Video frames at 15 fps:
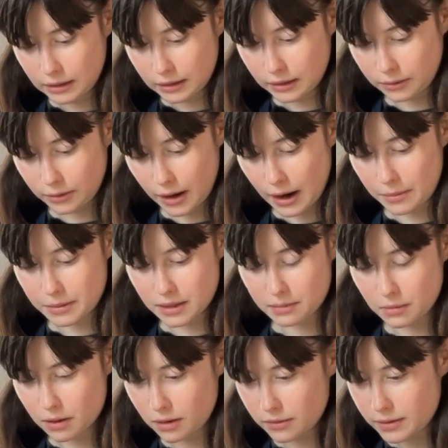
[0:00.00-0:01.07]
grab some
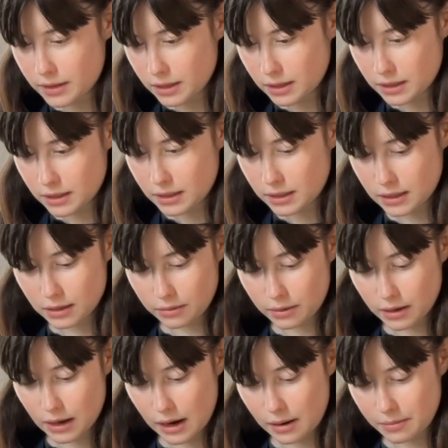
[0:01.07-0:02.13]
off and see
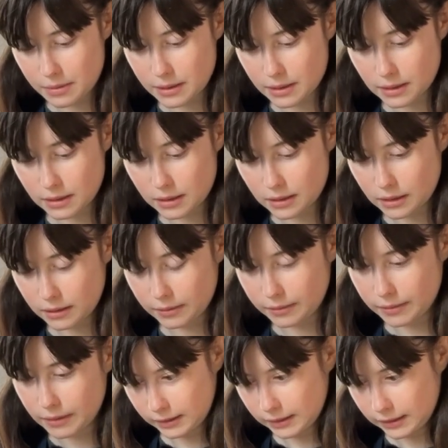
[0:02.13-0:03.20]
what happens.
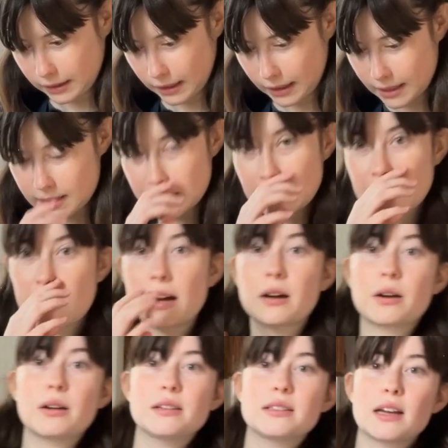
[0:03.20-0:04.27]
I guess I
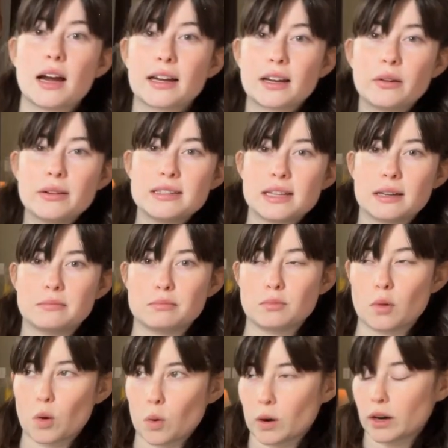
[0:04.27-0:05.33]
can always add
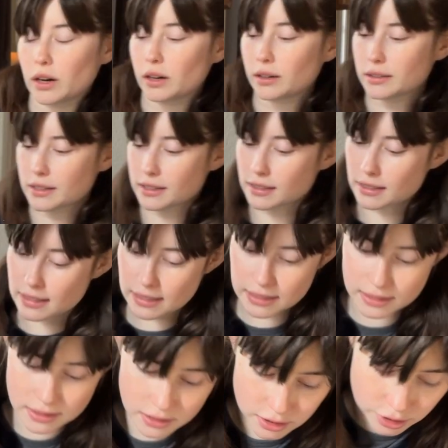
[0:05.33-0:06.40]
more. It says it's
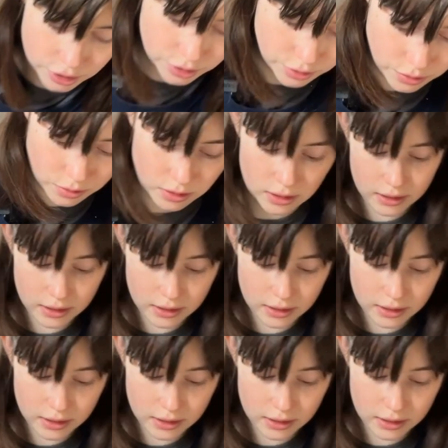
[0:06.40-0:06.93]
easier to